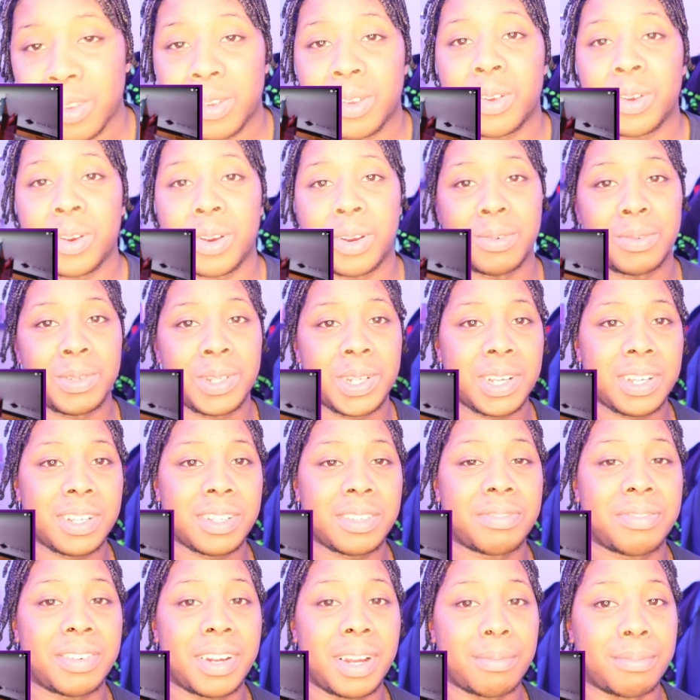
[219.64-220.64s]
Sorry, I'm
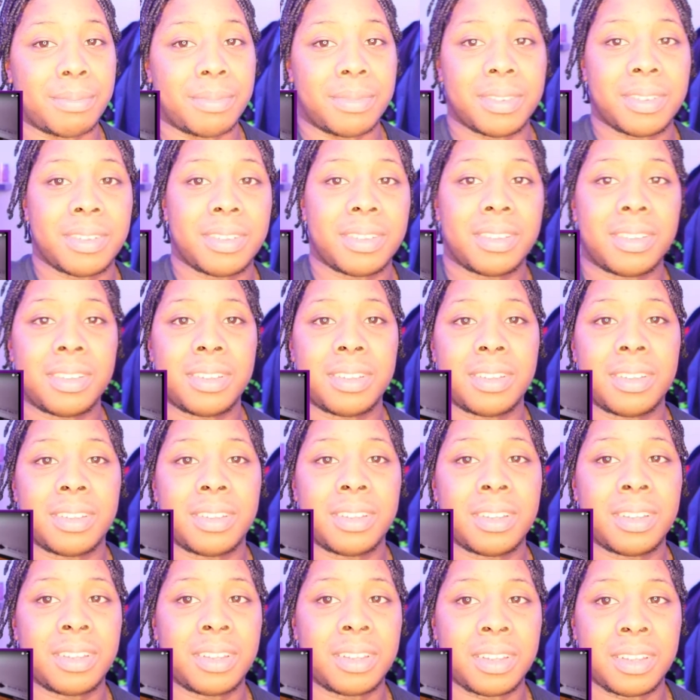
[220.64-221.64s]
shouting to fam.
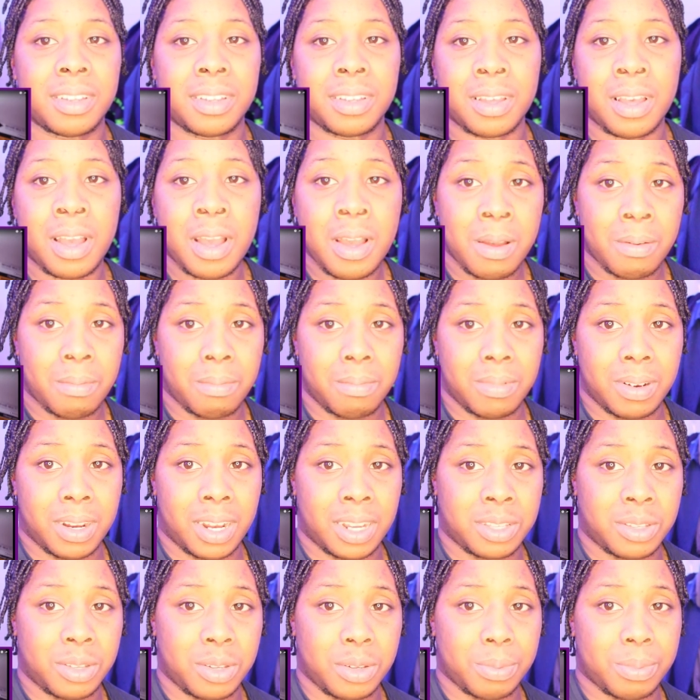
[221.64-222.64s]

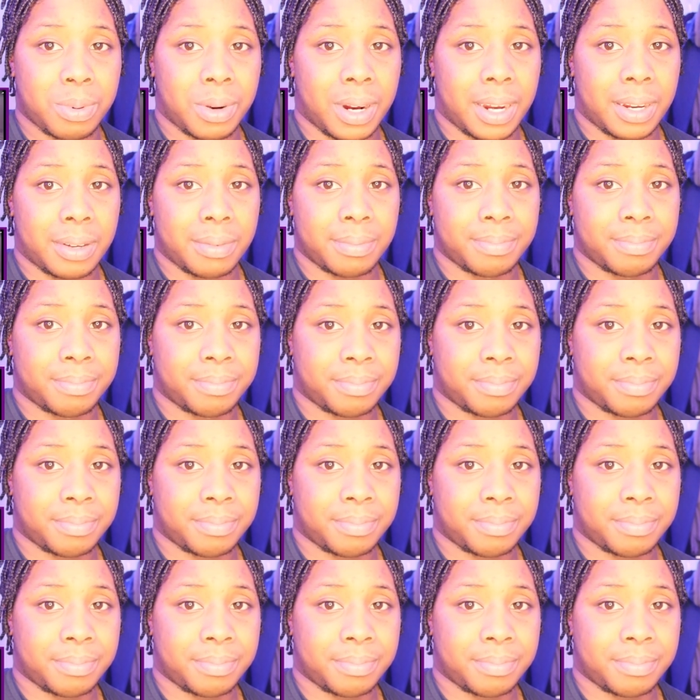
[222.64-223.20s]
That's too bright.